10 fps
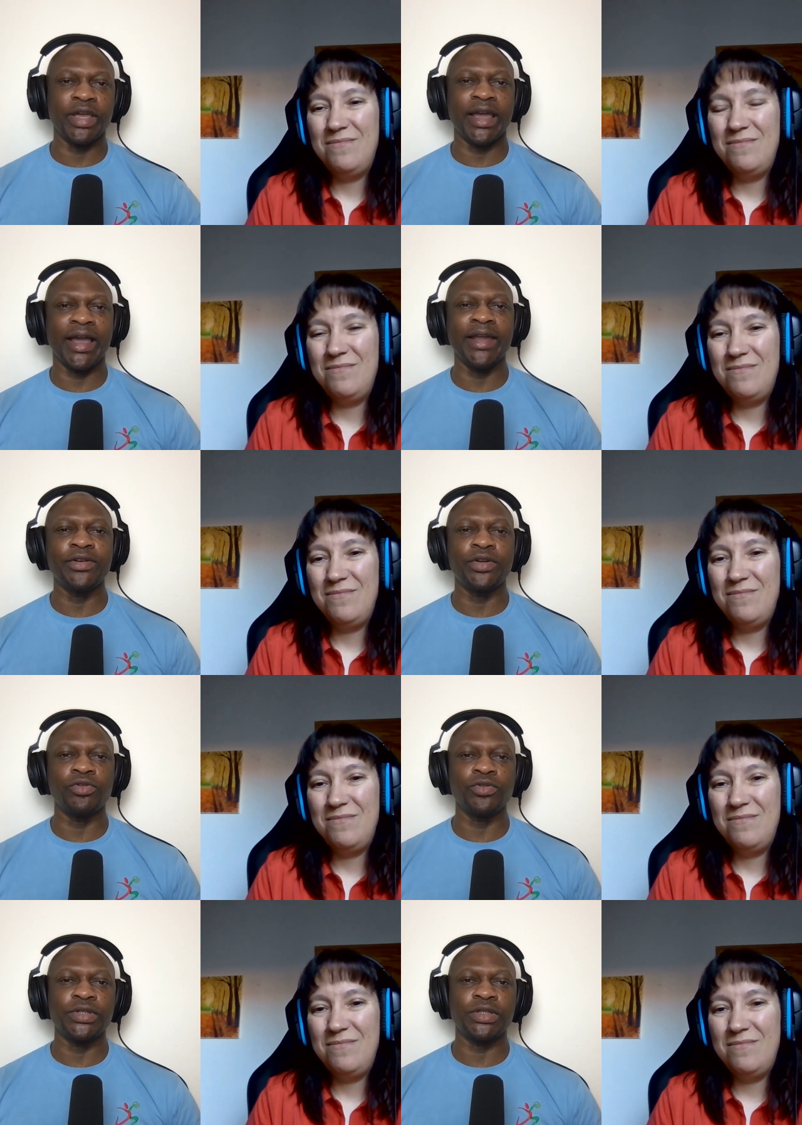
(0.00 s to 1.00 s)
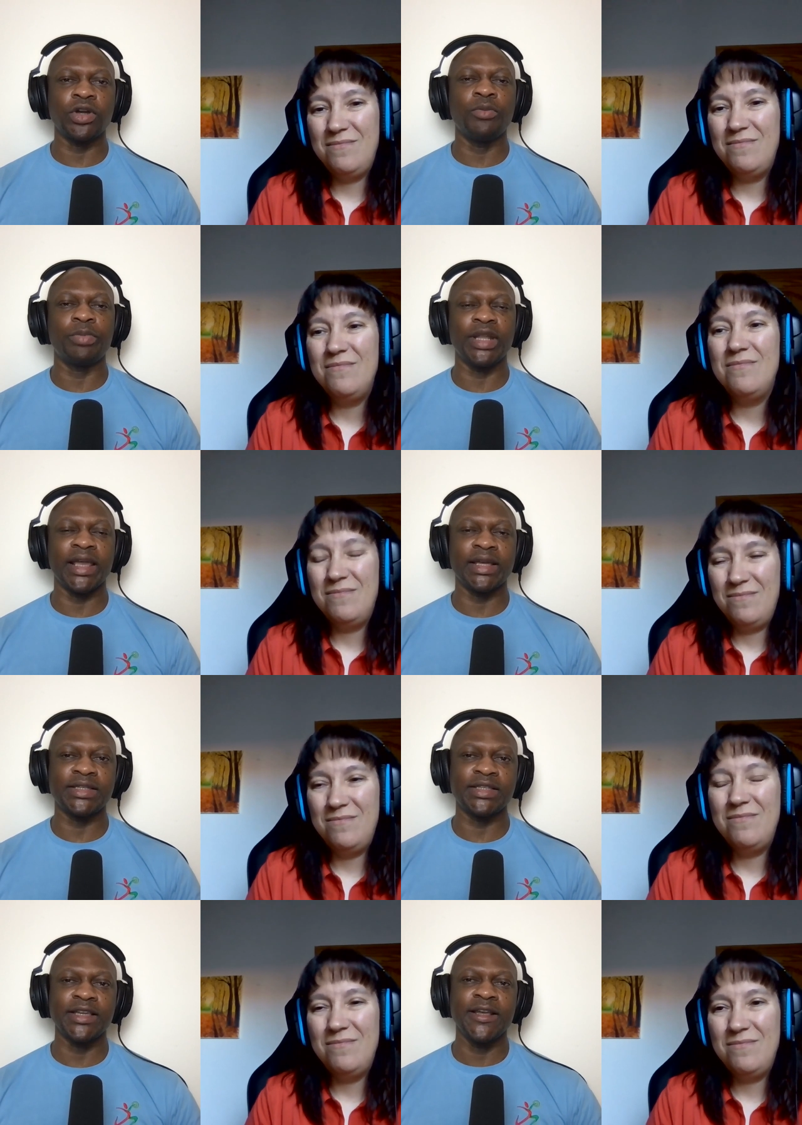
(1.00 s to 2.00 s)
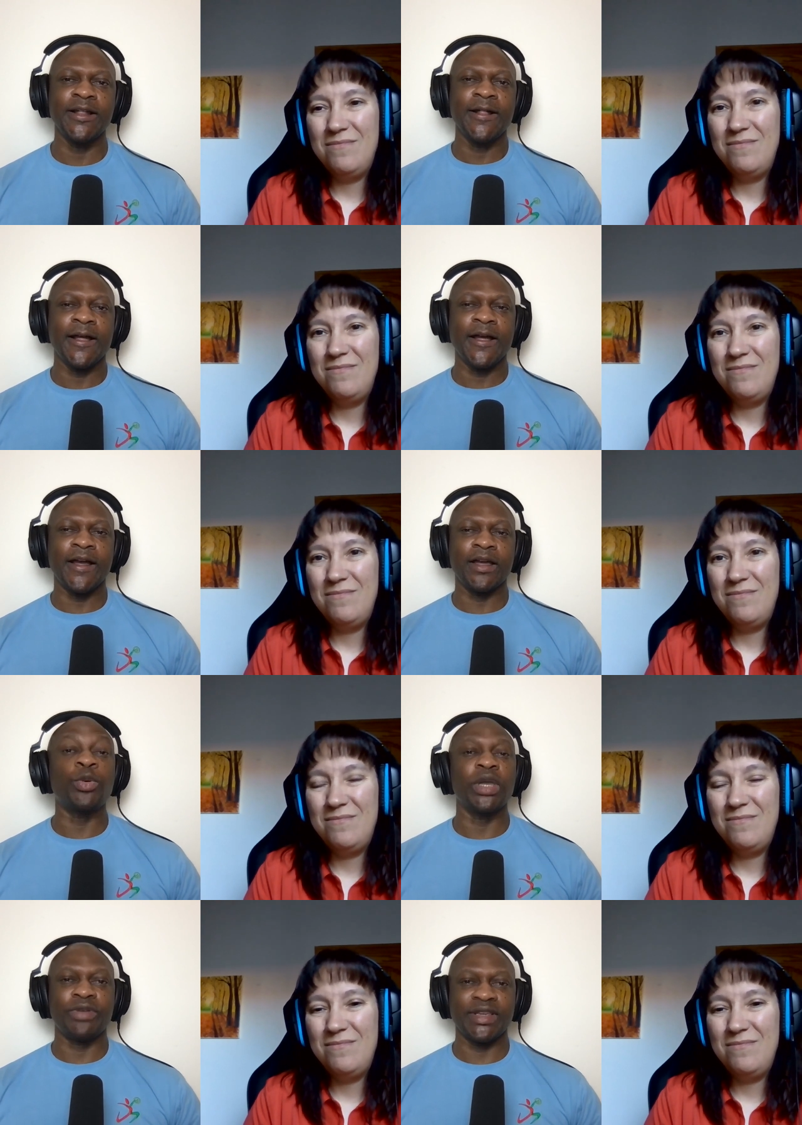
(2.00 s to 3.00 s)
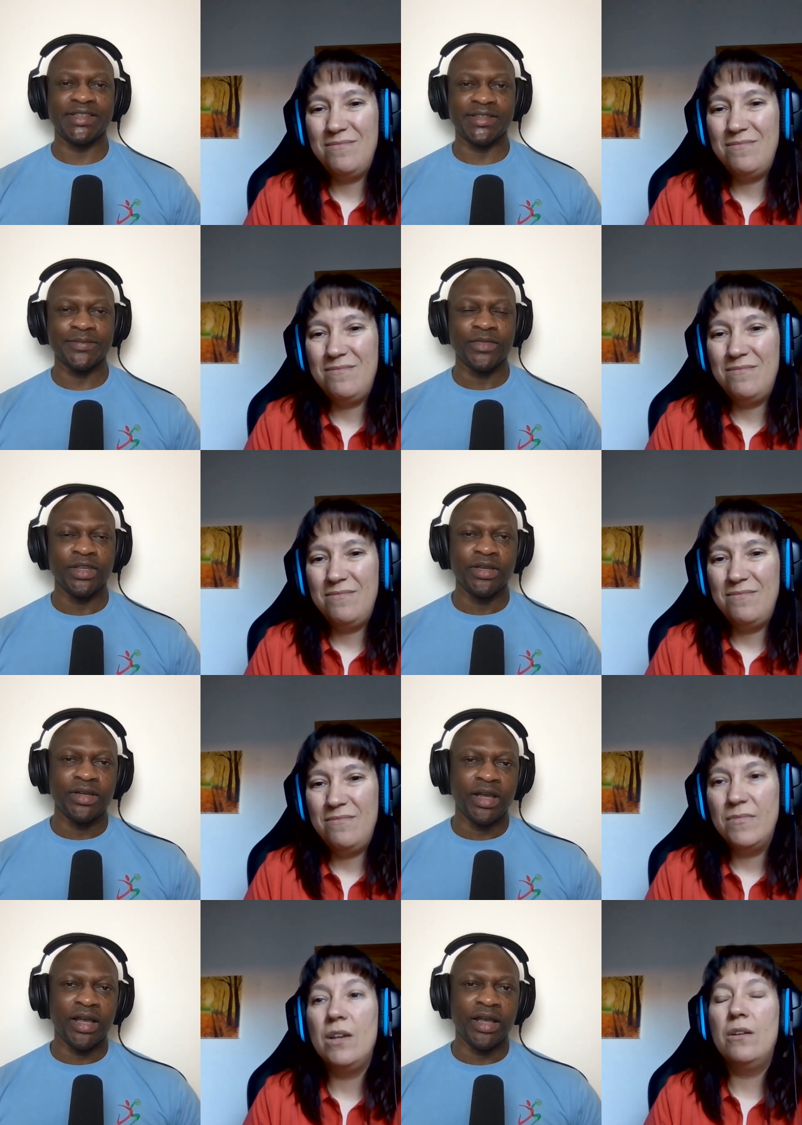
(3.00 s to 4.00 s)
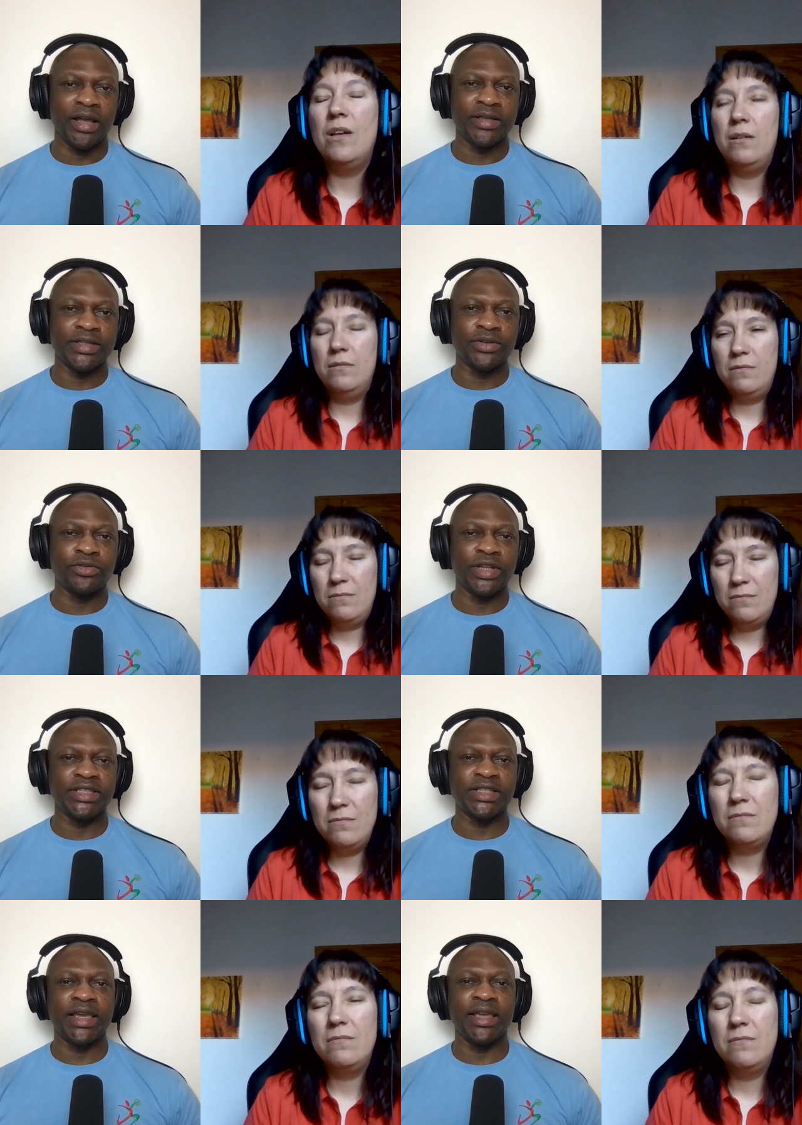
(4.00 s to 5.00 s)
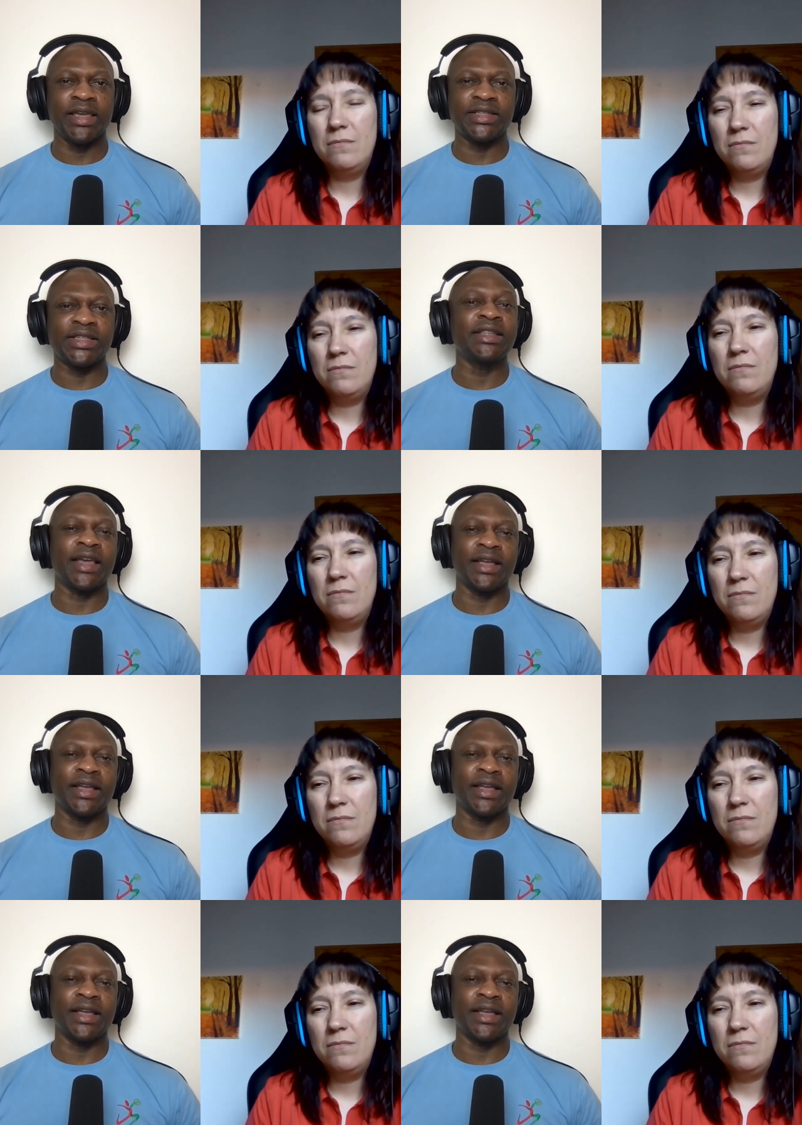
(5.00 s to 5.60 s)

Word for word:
Speaker 1: it handles complex uh, queries. Uh, so let's say skin